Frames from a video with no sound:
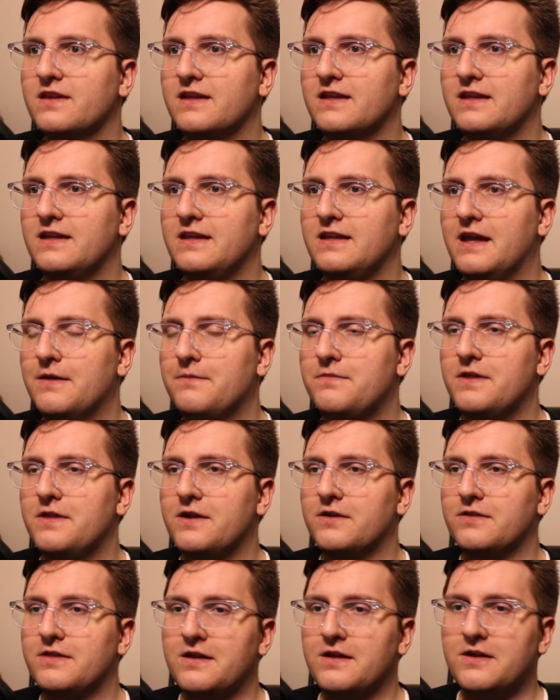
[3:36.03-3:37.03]
Yep,
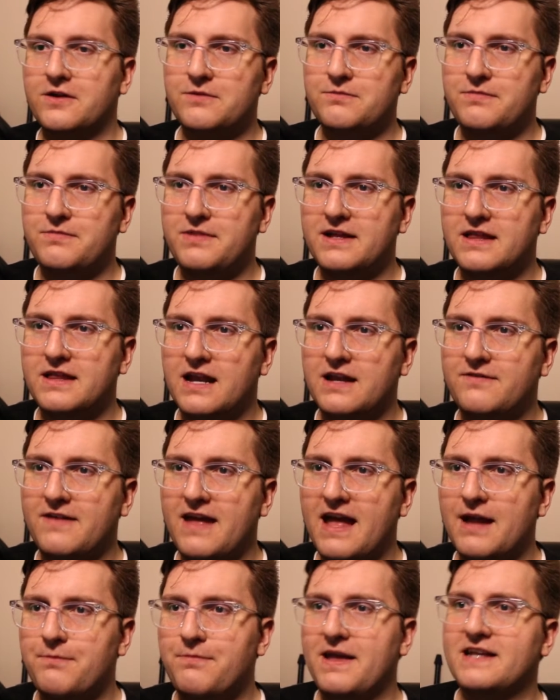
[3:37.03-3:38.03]
there could be a lot of
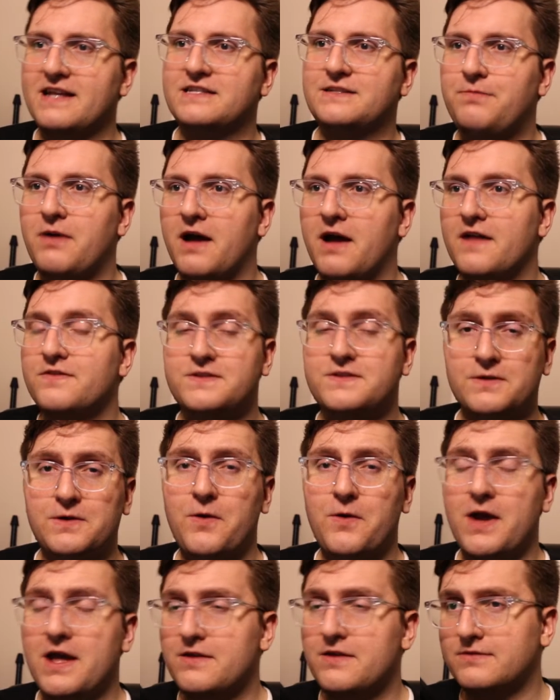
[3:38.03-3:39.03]
egg-based puns, so
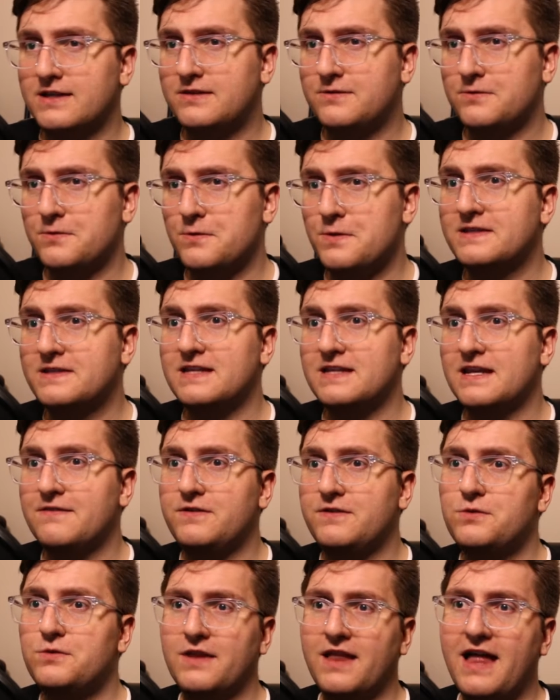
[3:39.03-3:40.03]
go ahead and read through this if
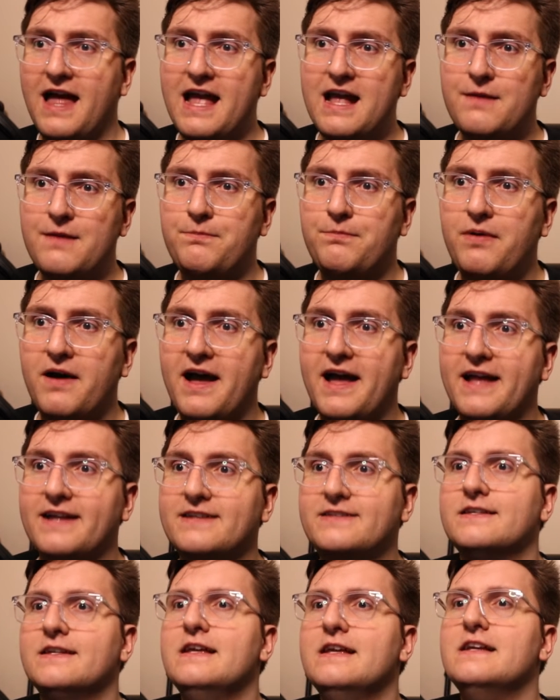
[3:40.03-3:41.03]
you'd like.
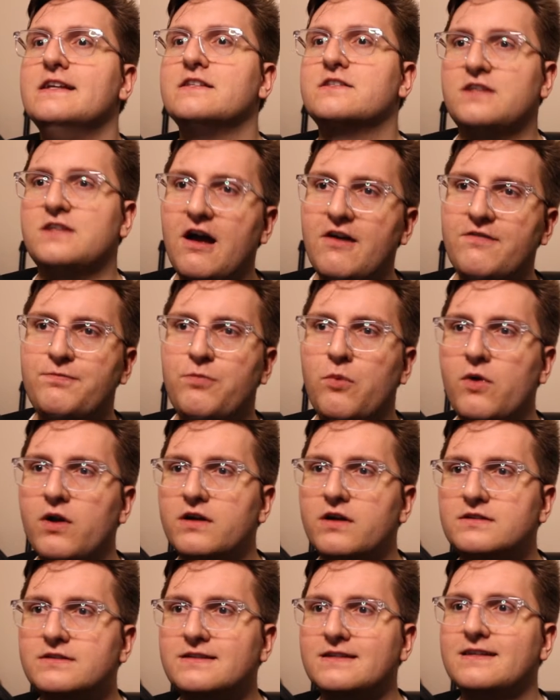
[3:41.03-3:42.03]
But
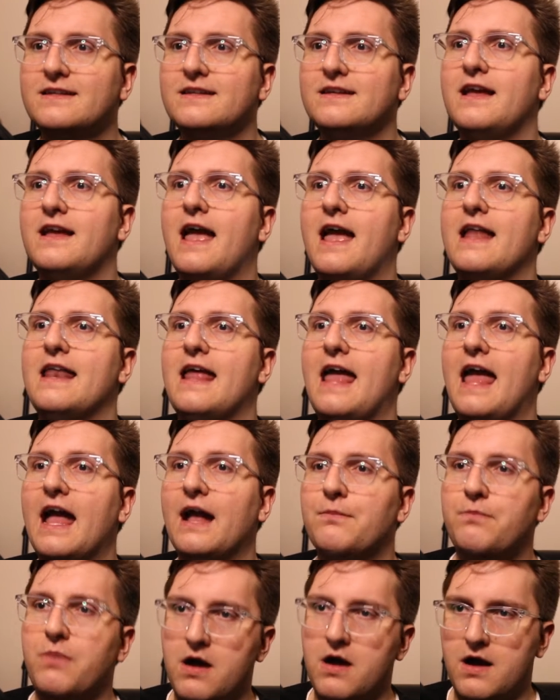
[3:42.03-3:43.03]
soft-boiled and
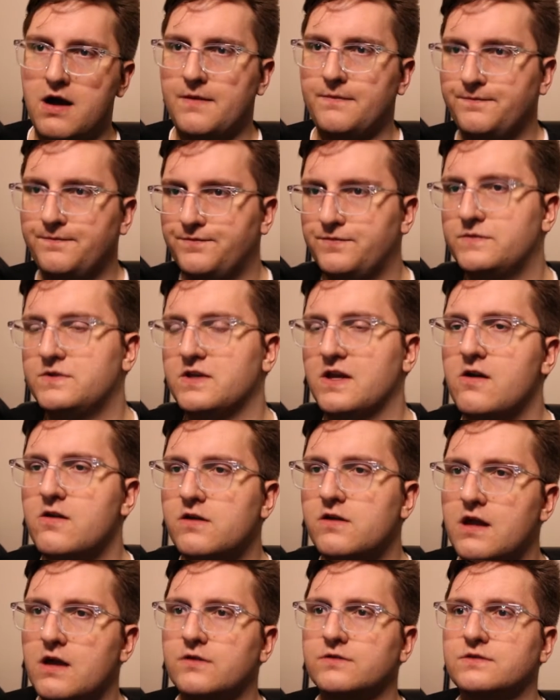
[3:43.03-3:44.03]
egg bomb. So here are the
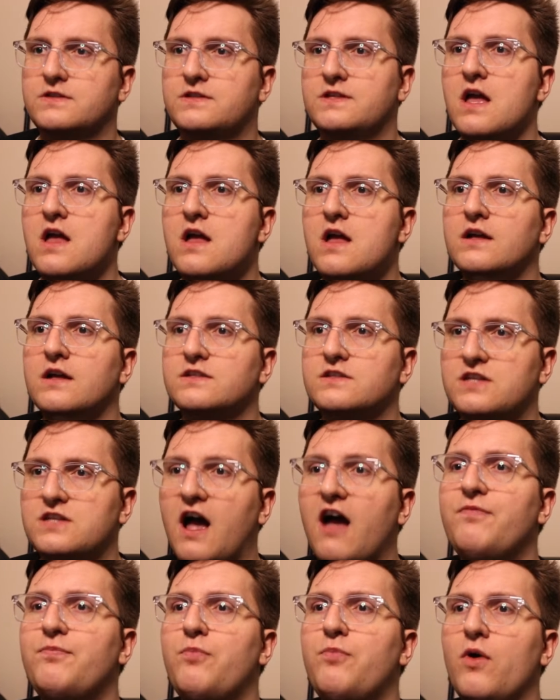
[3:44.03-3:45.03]
notes.
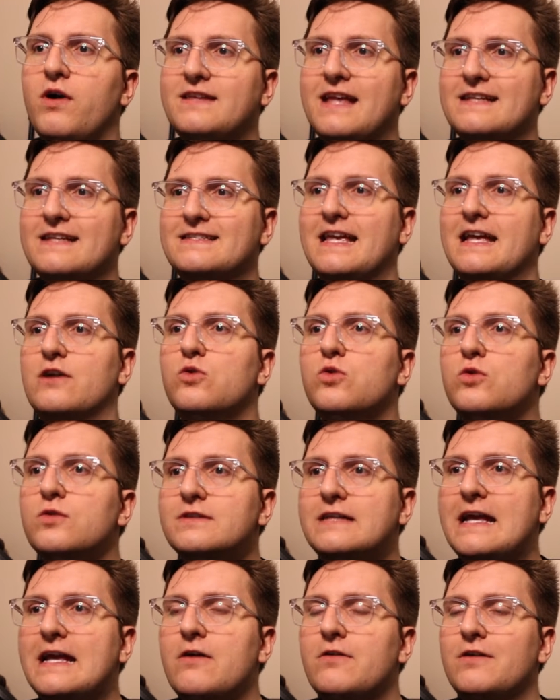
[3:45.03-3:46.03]
Soft-boiled has a
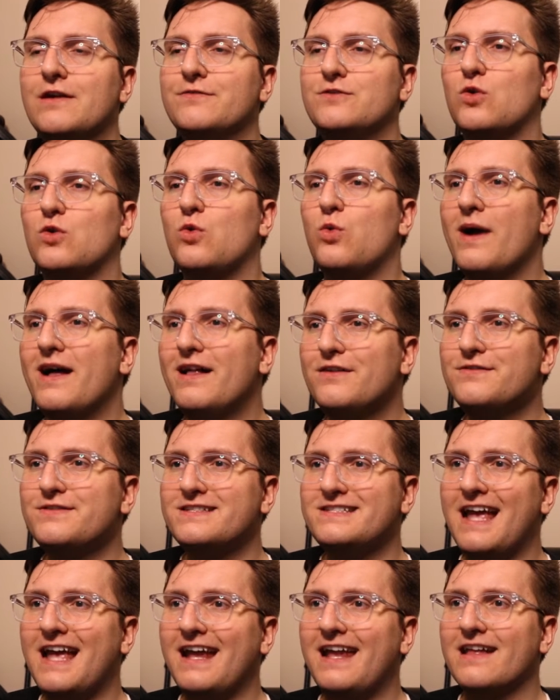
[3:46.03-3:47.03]
cooldown of 12
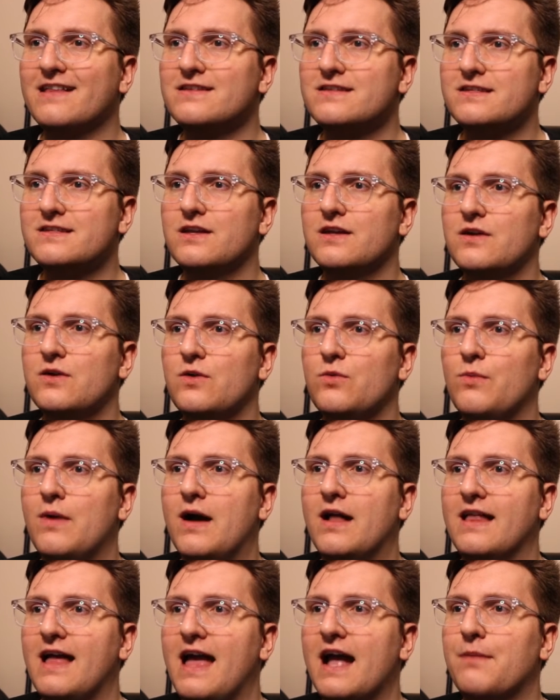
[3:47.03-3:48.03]
seconds,
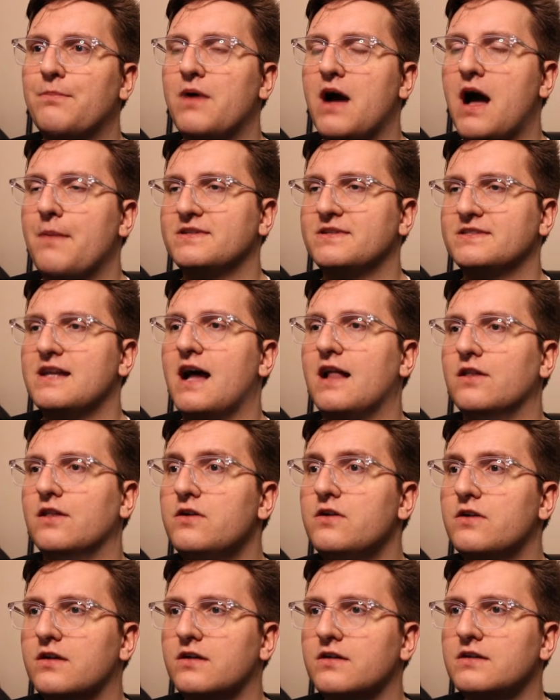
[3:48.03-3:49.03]
while egg bomb is not
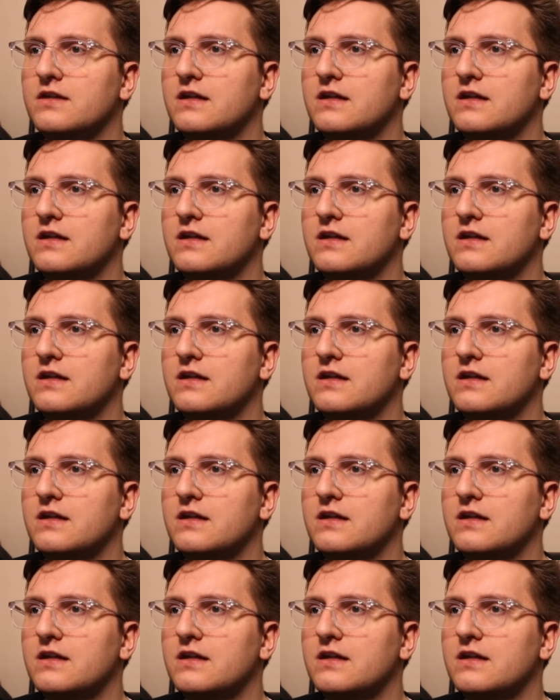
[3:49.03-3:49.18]
learned.